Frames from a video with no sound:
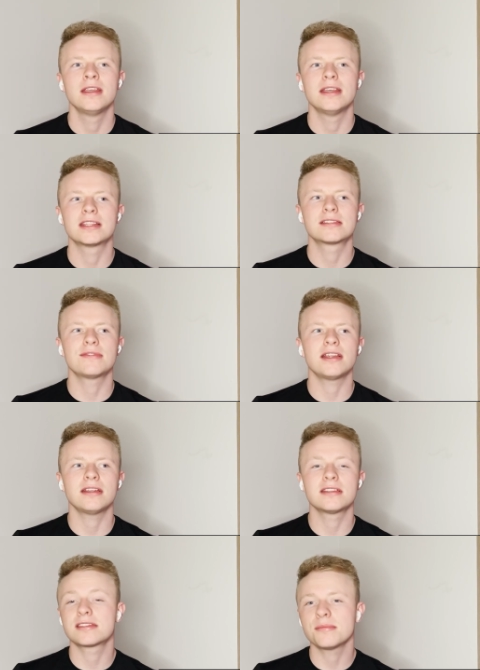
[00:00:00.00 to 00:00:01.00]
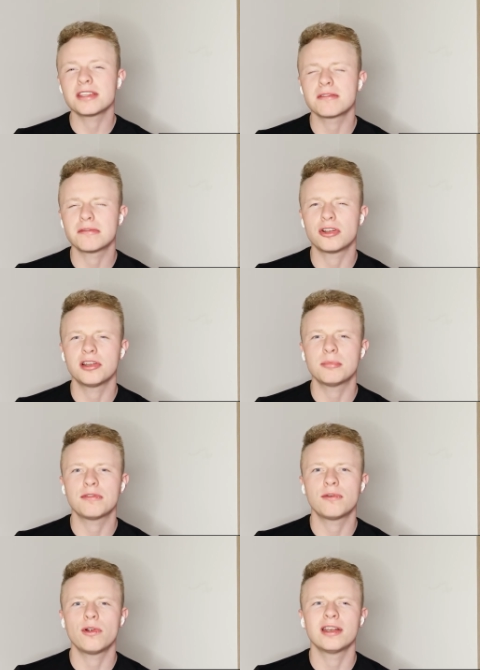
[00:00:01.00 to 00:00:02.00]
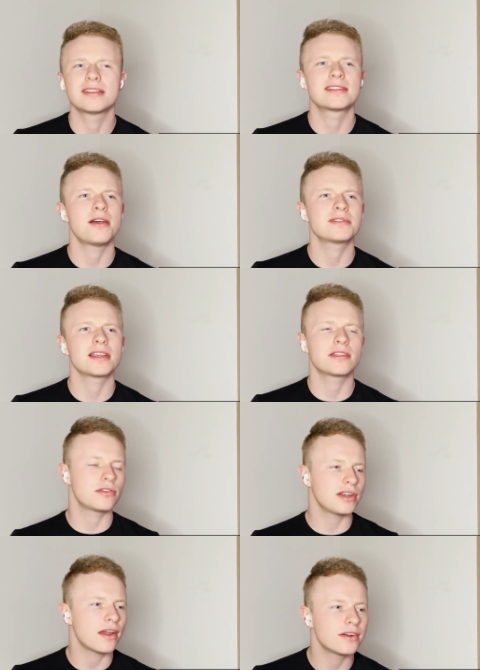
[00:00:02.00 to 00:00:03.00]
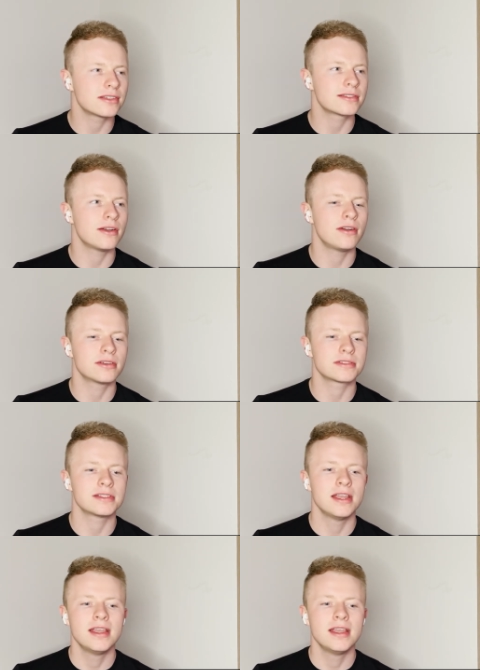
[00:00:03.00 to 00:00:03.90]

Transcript: It's something we've heard before. It sounds like 3 other songs.